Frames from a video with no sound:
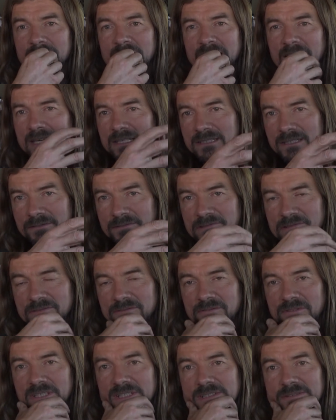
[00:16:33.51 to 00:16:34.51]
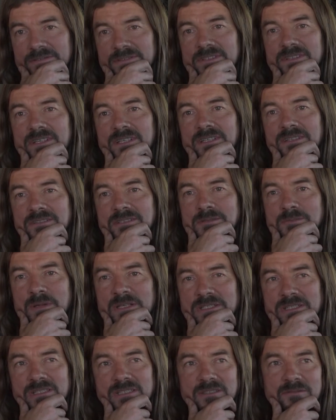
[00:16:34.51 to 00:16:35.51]
You get a different feel for things,
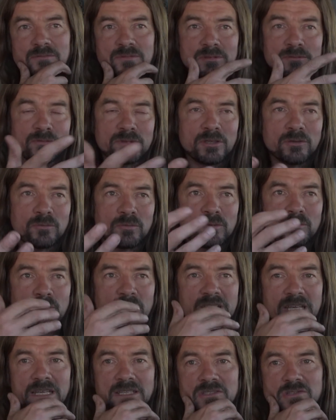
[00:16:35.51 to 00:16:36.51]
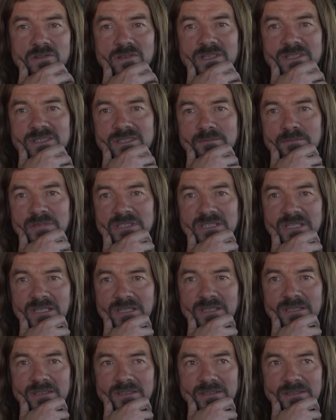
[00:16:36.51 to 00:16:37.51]
especially, with dead trees in
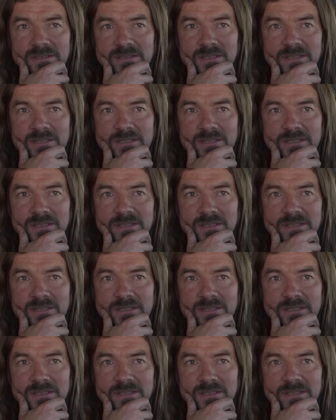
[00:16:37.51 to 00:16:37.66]
particular.